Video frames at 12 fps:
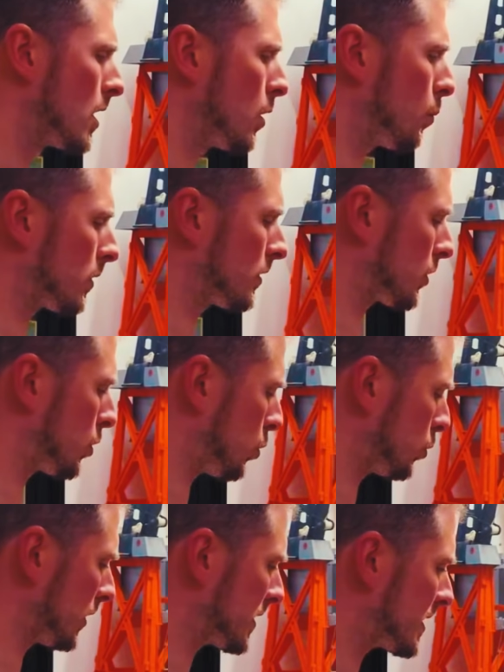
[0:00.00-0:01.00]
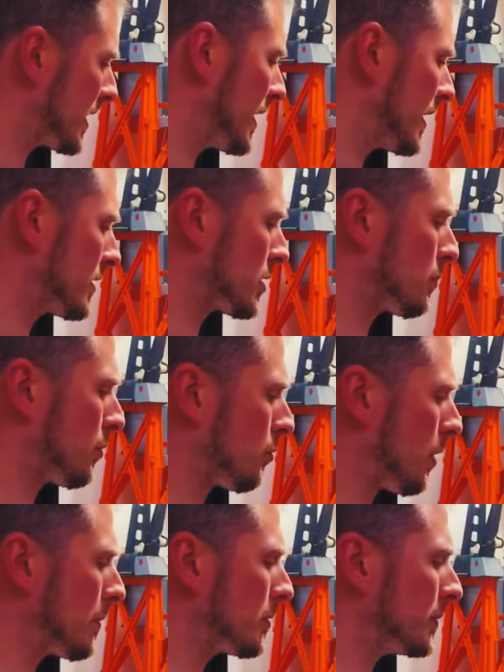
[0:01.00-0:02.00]
One of the coolest things is
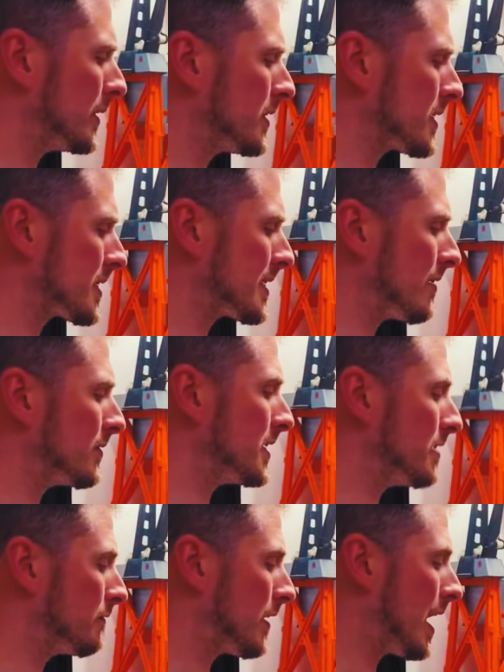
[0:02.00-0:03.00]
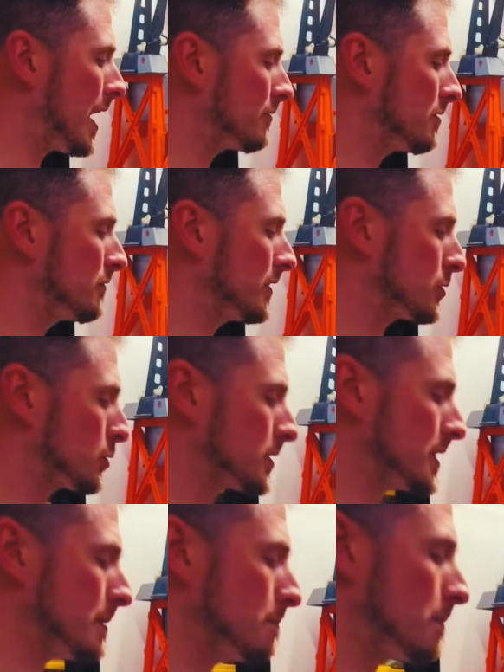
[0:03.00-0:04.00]
probably the 75 Adventure Team